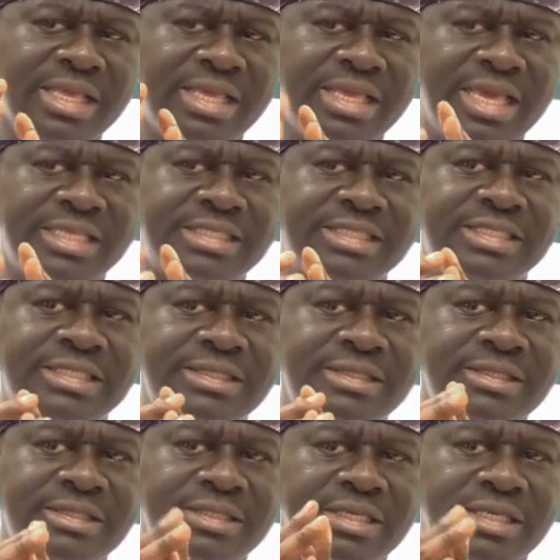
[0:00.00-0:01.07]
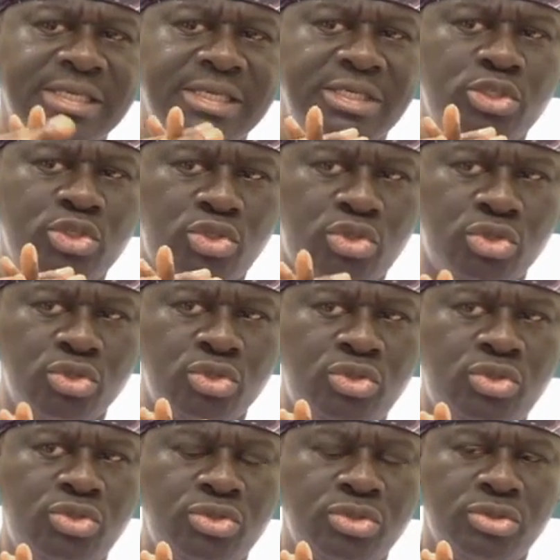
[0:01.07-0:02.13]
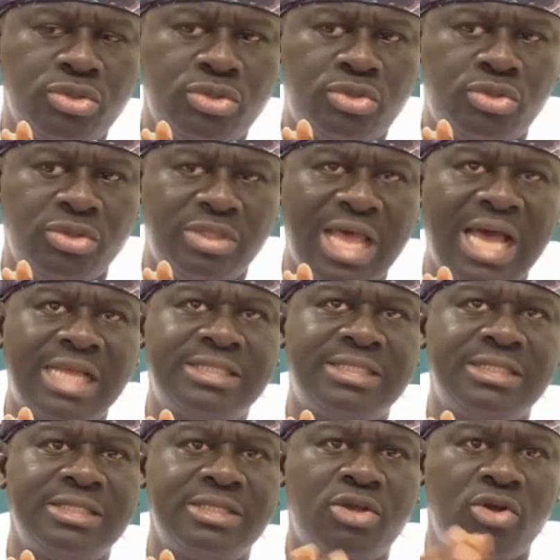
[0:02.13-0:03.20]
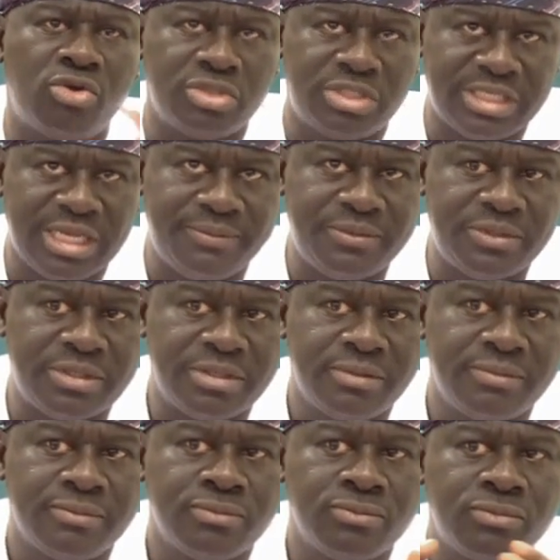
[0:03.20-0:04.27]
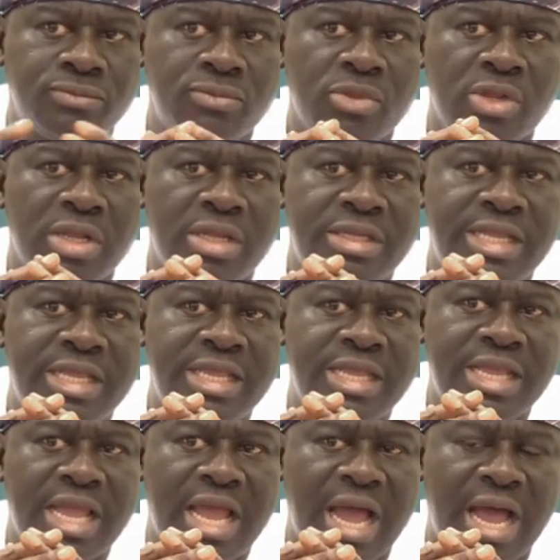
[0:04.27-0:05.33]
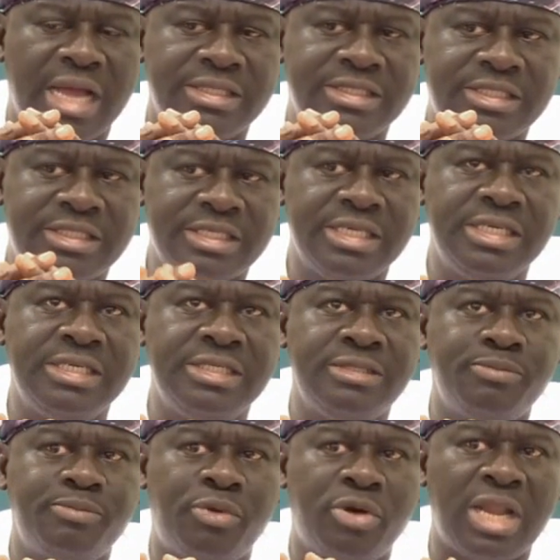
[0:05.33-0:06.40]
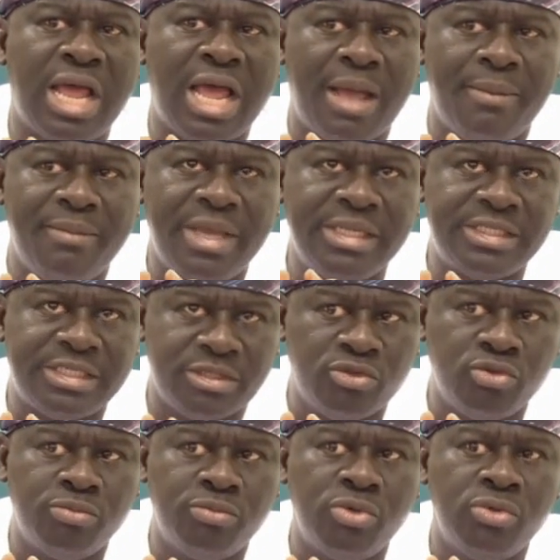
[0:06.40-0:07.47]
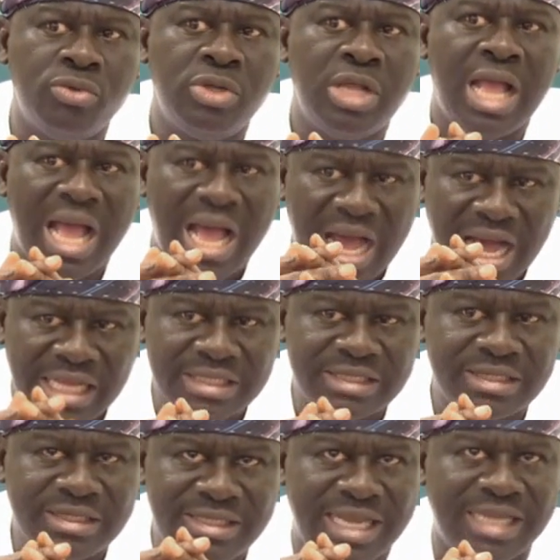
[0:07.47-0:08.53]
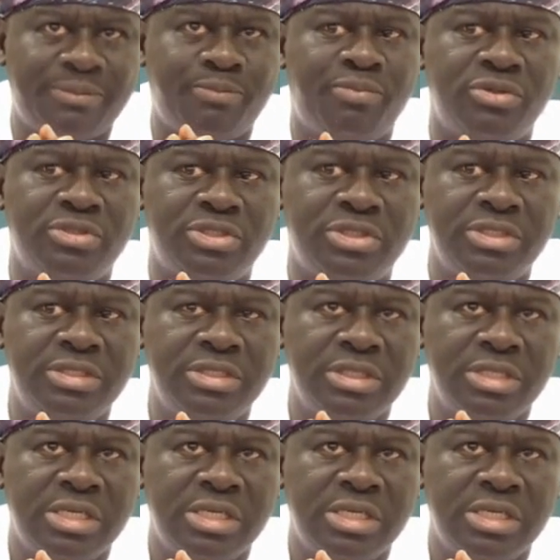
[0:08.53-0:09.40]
getting used to that concept. They are seeing Bola Ahmed Tinubu as that person